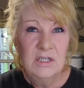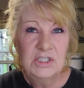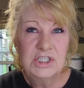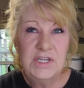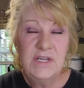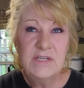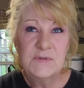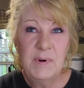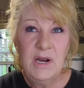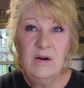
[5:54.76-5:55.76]
She
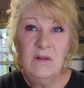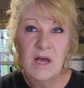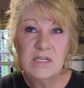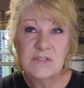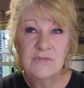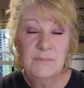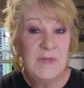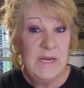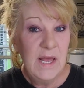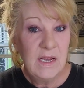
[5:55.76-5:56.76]
is paralyzed from
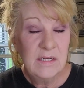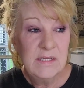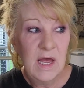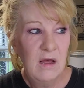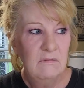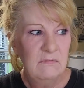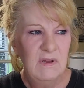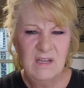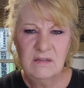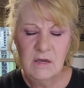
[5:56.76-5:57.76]
the neck down.
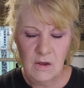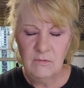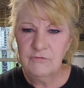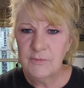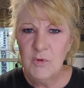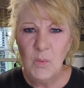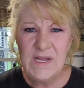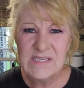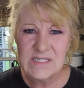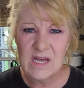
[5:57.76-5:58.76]
No, from the
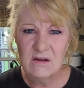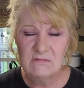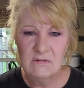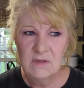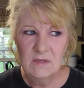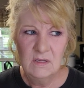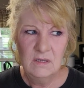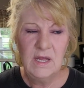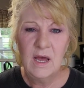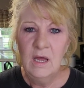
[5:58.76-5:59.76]
waist down.
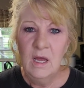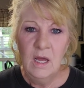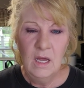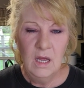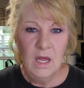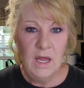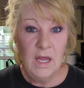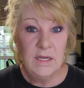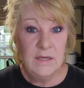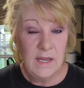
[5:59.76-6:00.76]
Yeah.
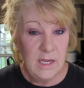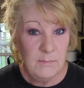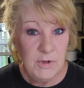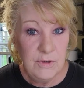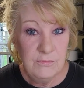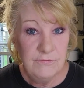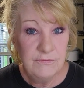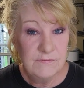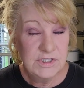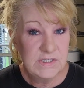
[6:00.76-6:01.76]
And can't
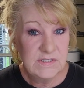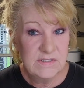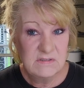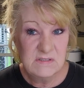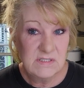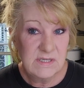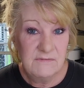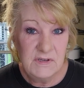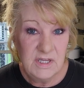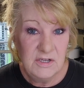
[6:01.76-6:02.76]
move. She's
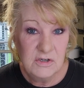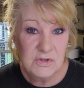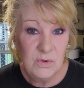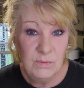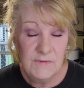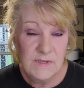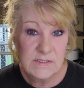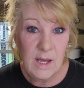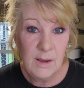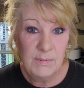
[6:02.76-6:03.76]
17 years old when
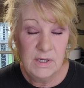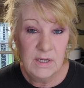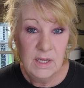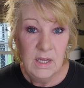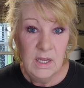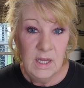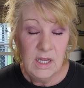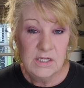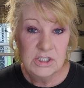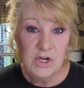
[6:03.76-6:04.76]
happened
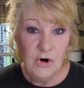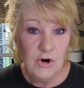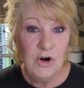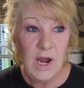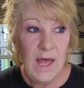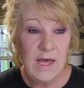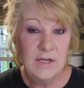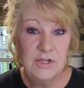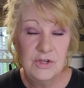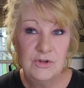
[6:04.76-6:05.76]
and her
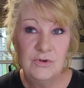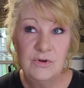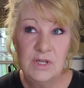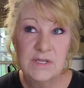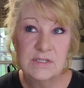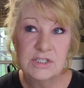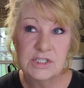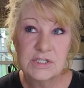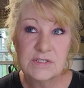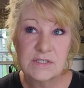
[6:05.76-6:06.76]
attitude is
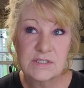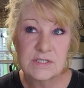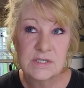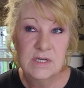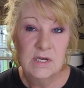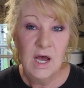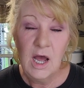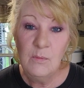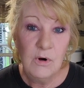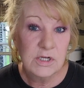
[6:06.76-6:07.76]
just,
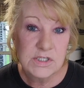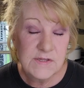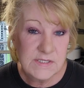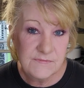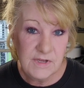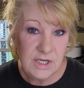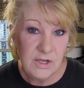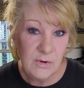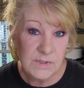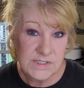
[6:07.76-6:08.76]
I watched this
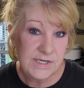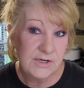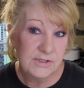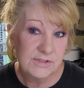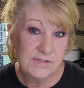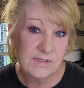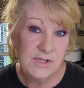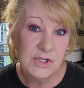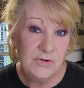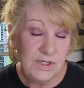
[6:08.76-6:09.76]
video with tears.
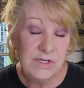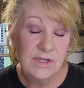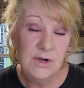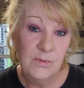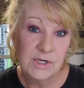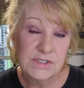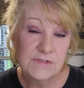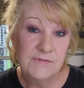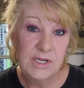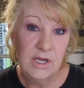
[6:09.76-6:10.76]
You need to go watch
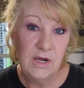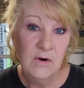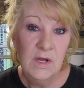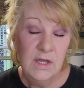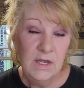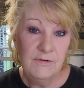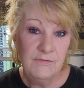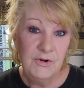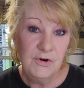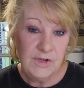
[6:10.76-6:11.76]
this video.
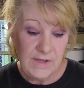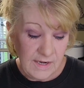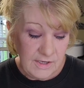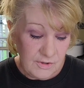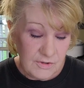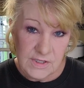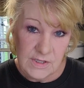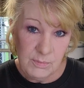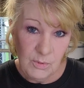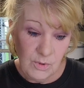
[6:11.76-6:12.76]
If you're getting your
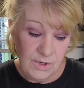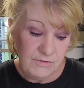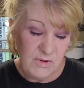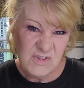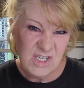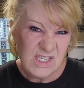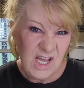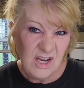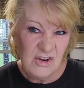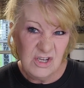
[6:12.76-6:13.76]
teeth pulled, if you've just
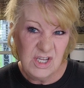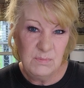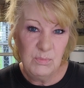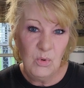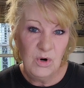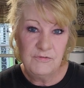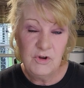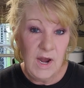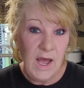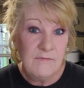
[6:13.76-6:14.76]
had your teeth pulled,
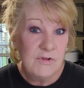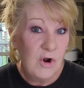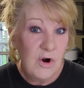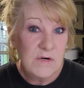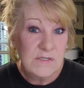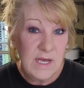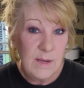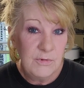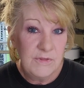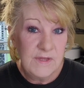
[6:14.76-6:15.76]
if you're having a hard
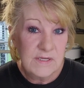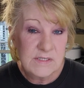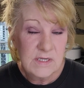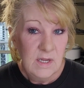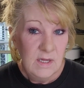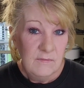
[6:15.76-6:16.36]
time with this,